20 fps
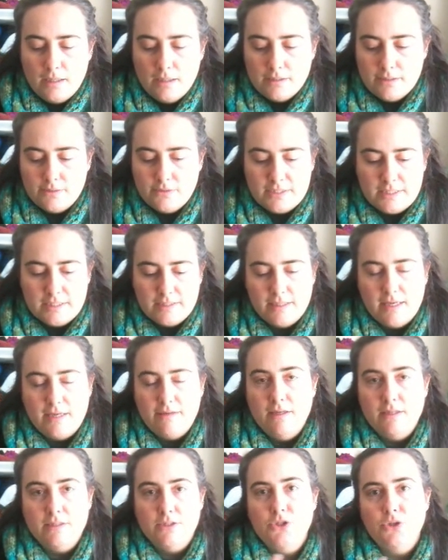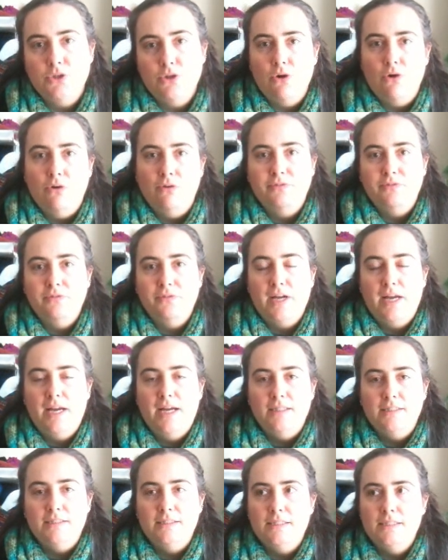So as I say, that took off,
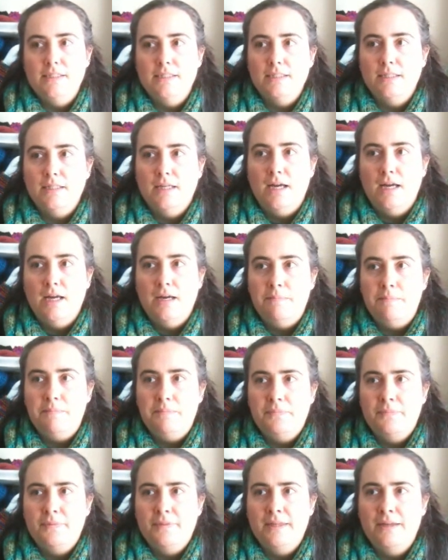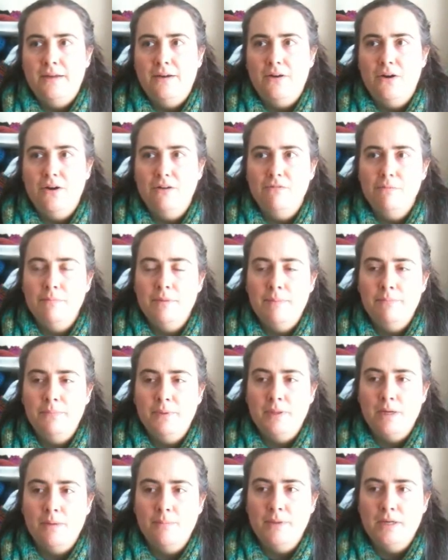and I remember
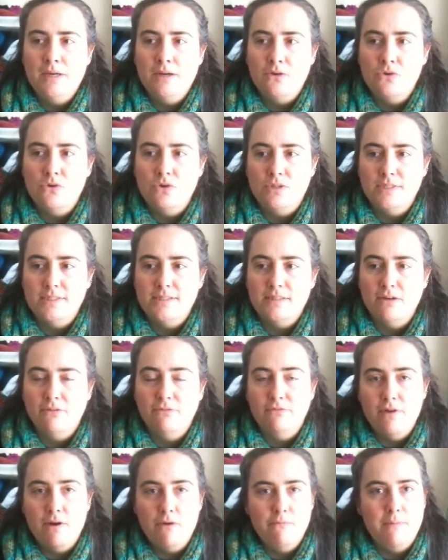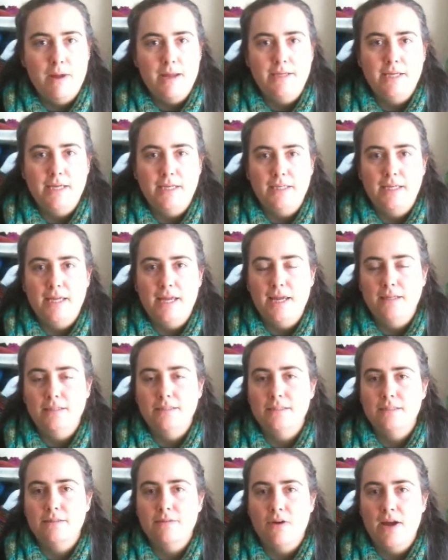coming across a felt making
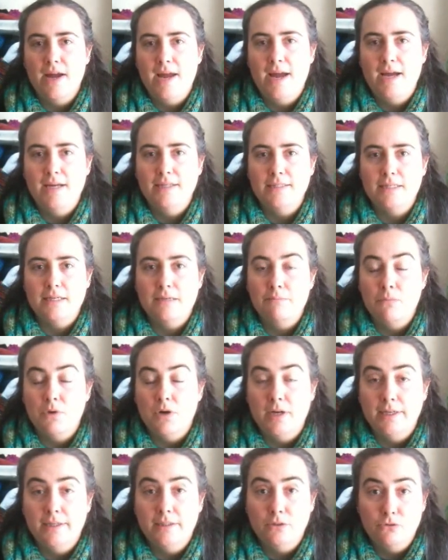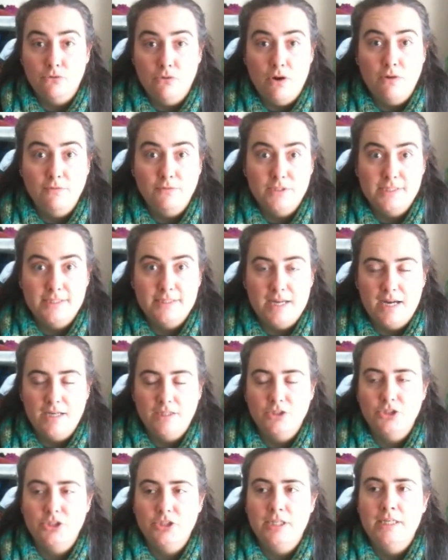kit that I had in my craft
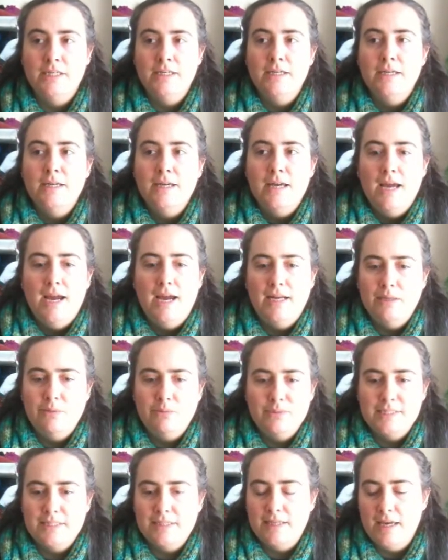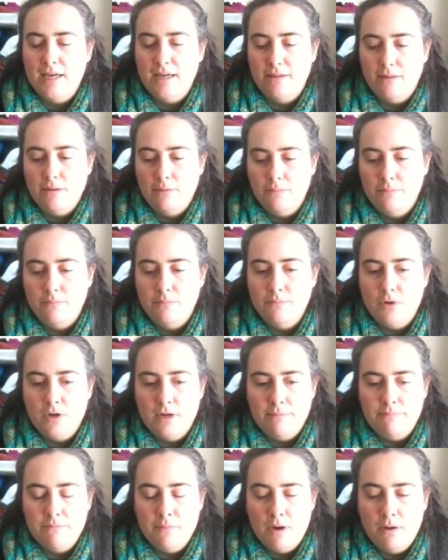stash, and it was a kit that
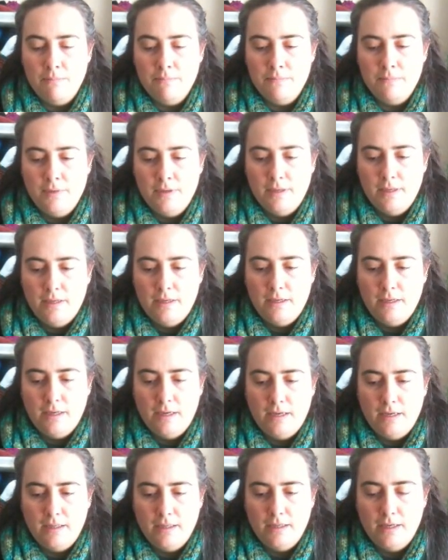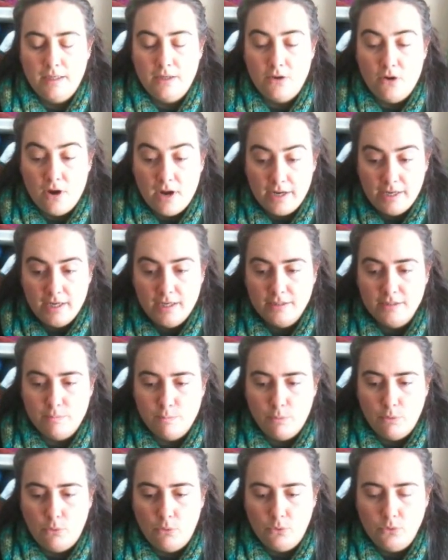my mum and I had
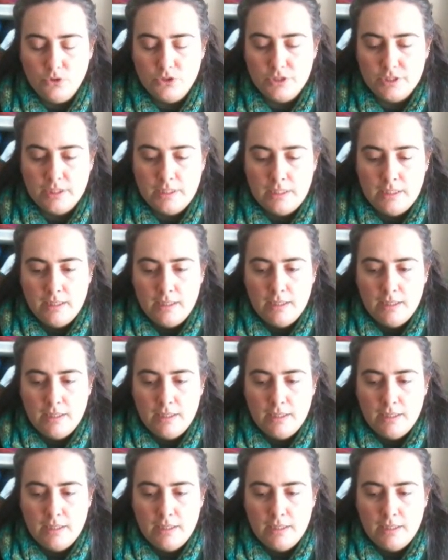bought